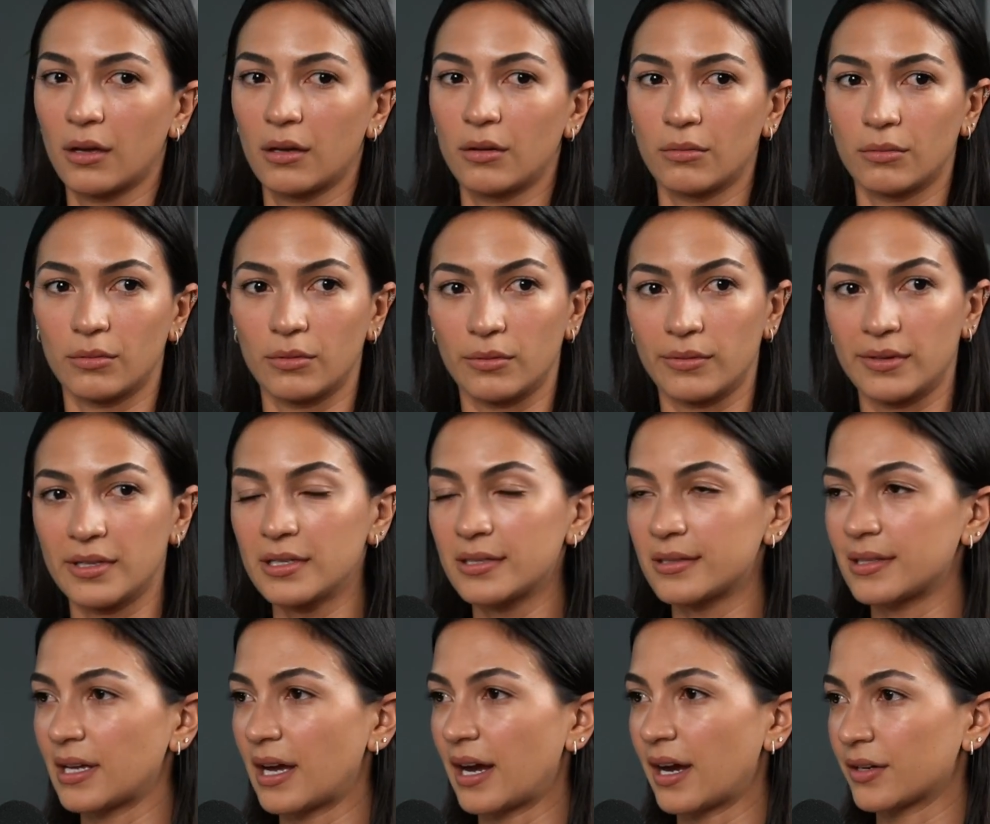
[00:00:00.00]
well,
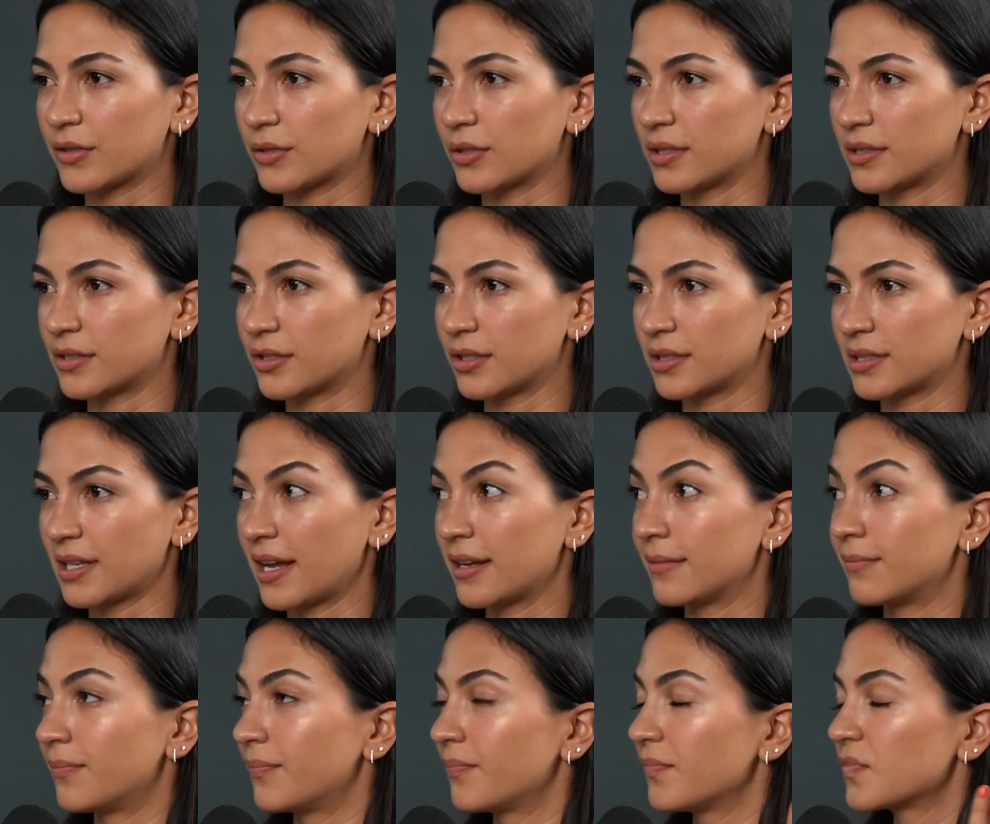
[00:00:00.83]
this actress I
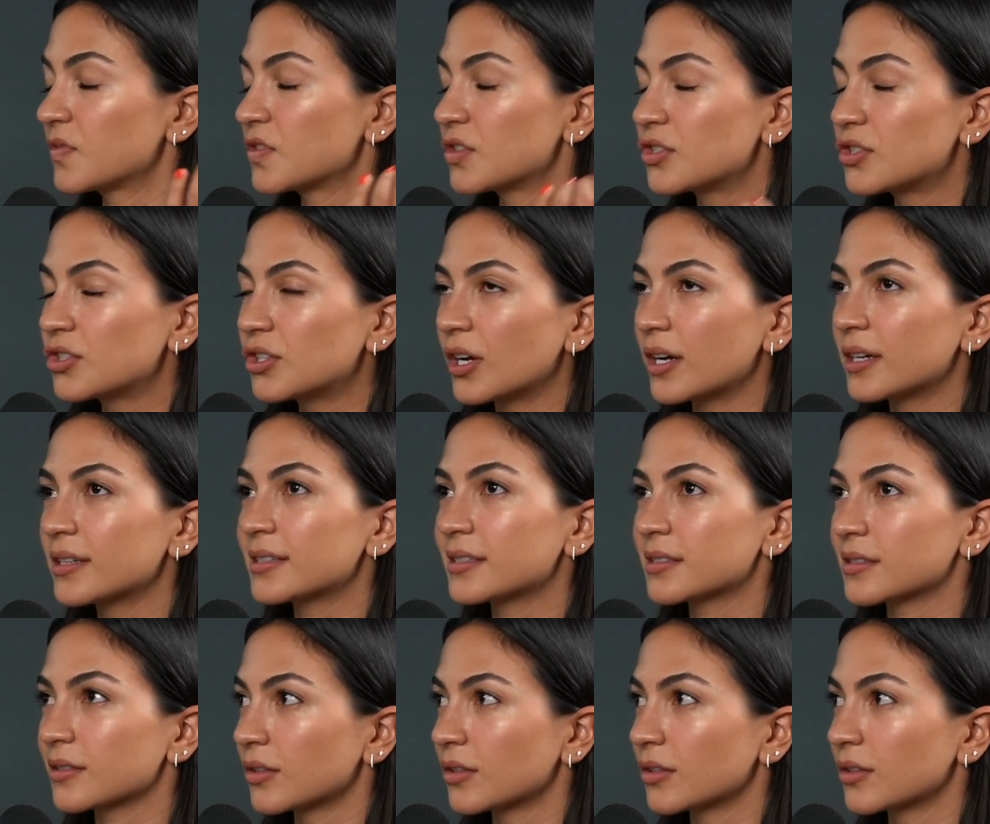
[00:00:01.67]
just